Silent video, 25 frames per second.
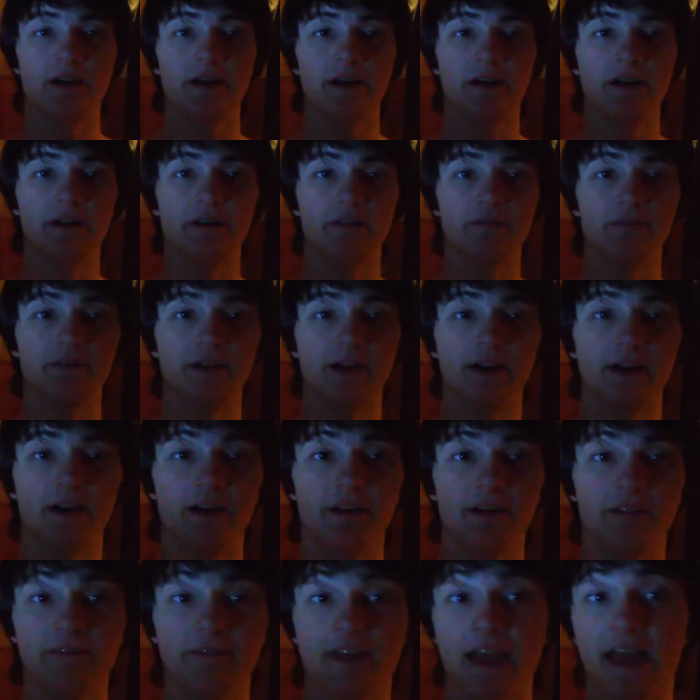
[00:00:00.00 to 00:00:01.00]
of
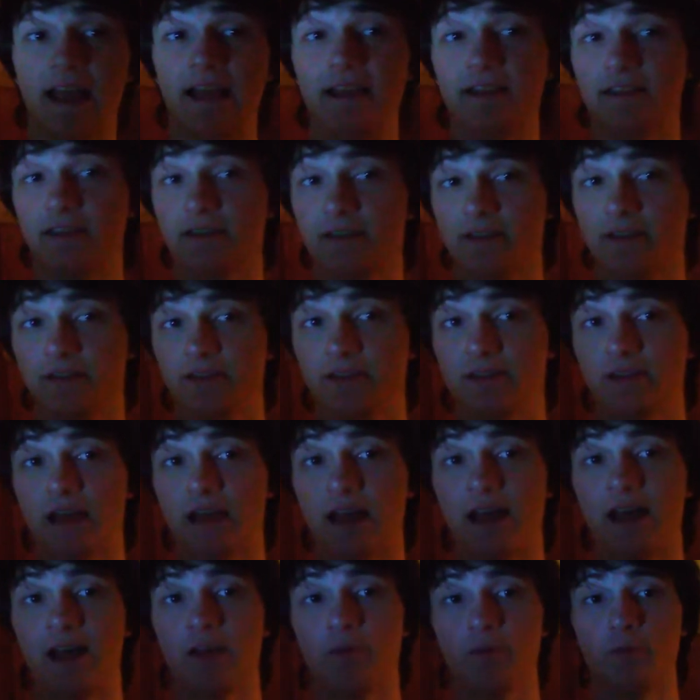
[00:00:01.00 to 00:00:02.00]
a faggot
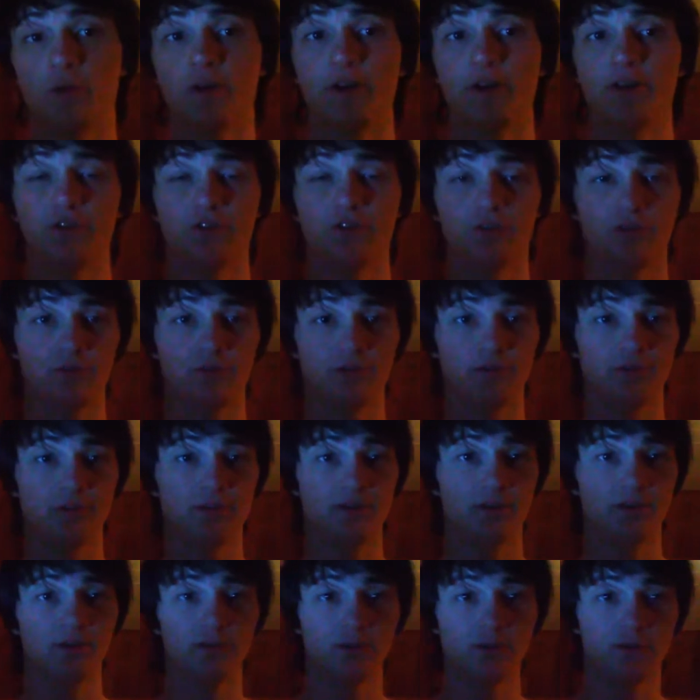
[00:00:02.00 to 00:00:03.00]
I was,
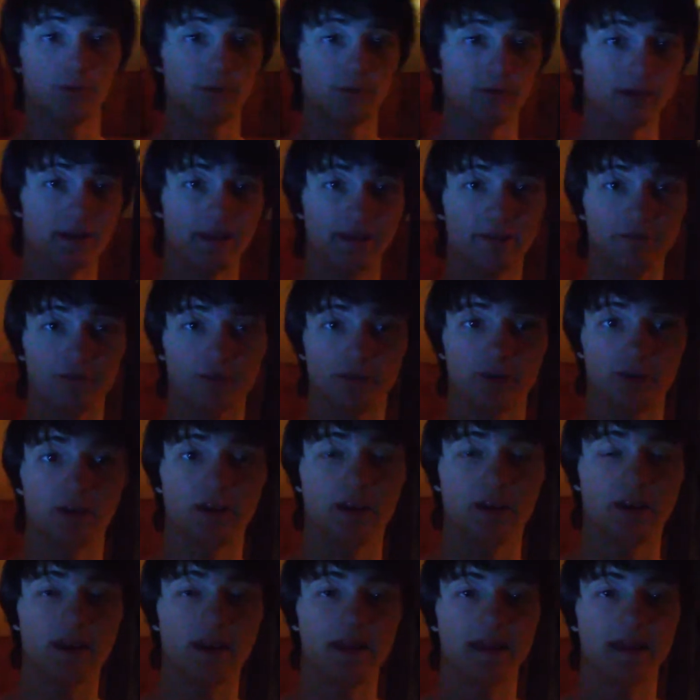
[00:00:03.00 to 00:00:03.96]
or whatever.